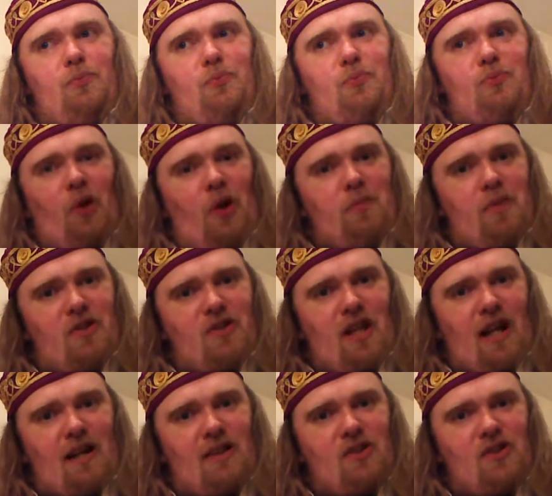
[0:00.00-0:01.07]
Roman
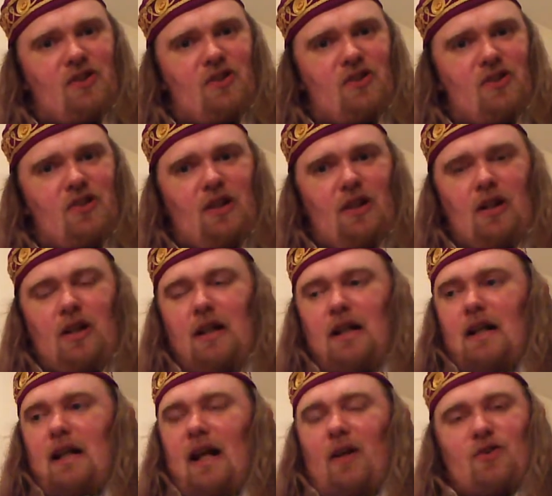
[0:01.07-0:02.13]
texts,
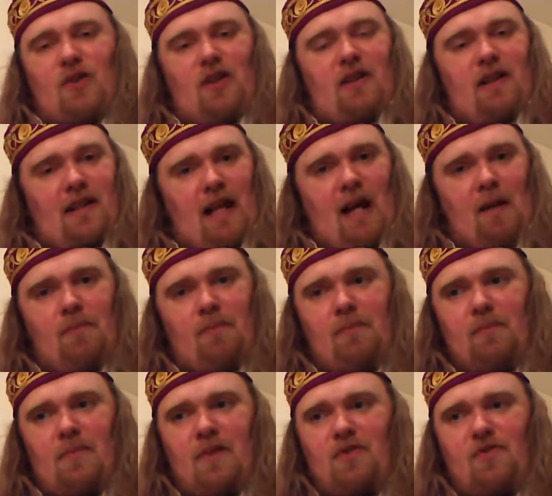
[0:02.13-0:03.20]
outside of
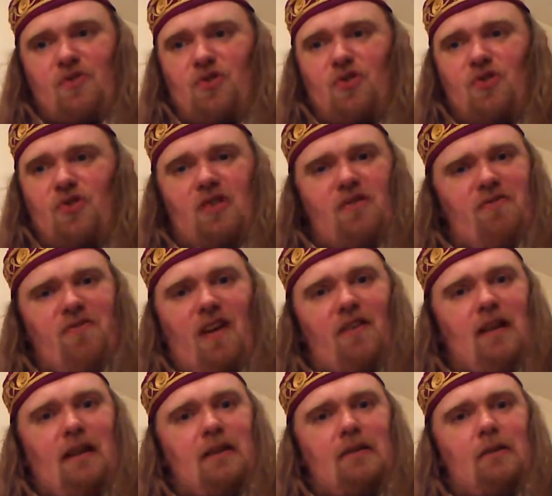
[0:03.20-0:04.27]
them there's
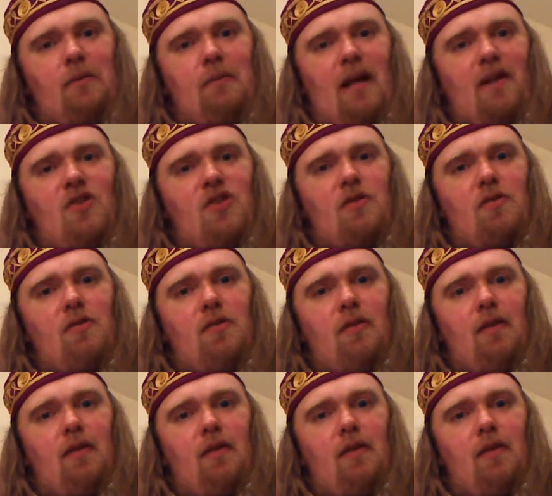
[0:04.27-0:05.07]
very little mention,